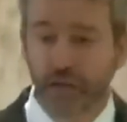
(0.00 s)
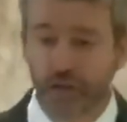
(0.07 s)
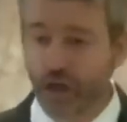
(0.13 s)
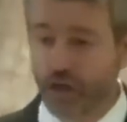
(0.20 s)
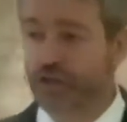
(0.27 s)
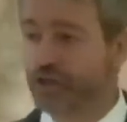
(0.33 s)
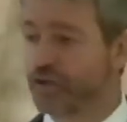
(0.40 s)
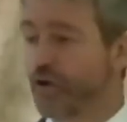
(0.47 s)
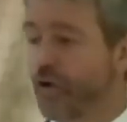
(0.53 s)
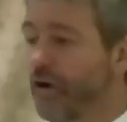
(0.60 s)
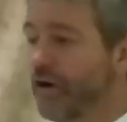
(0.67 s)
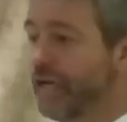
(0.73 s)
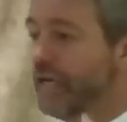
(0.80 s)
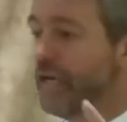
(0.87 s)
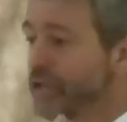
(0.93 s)
your
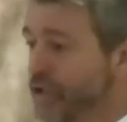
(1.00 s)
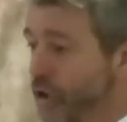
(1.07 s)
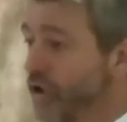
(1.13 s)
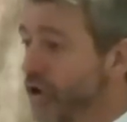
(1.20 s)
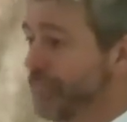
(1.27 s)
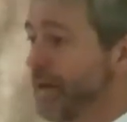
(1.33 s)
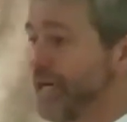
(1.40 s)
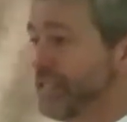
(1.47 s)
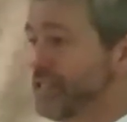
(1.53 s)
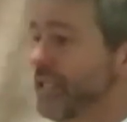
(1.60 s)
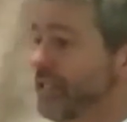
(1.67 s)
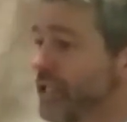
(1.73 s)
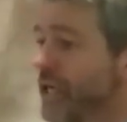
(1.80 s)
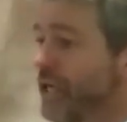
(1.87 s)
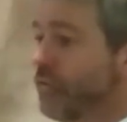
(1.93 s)
story, your
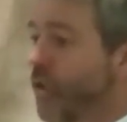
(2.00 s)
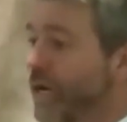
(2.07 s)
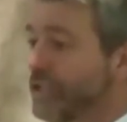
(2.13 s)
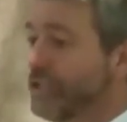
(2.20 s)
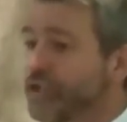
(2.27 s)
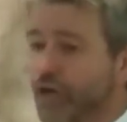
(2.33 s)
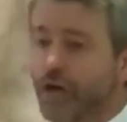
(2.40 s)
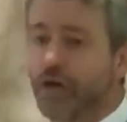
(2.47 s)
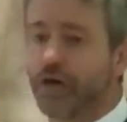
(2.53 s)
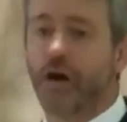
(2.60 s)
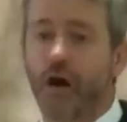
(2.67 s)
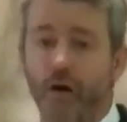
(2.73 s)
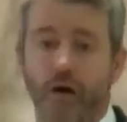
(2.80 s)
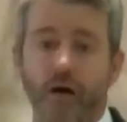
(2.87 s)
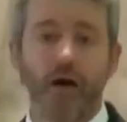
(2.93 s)
message, what
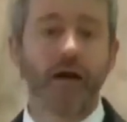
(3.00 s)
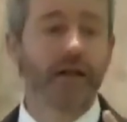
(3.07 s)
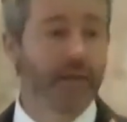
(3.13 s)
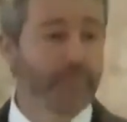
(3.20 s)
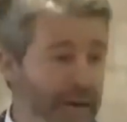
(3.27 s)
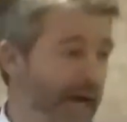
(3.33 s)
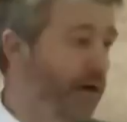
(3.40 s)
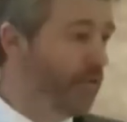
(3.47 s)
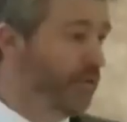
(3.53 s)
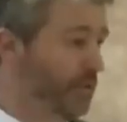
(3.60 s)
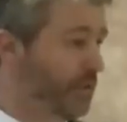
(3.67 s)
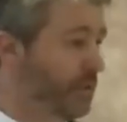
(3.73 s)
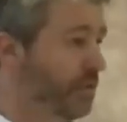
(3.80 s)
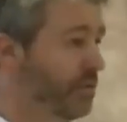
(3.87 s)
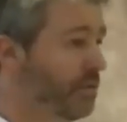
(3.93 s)
you're all
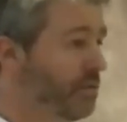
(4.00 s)
about.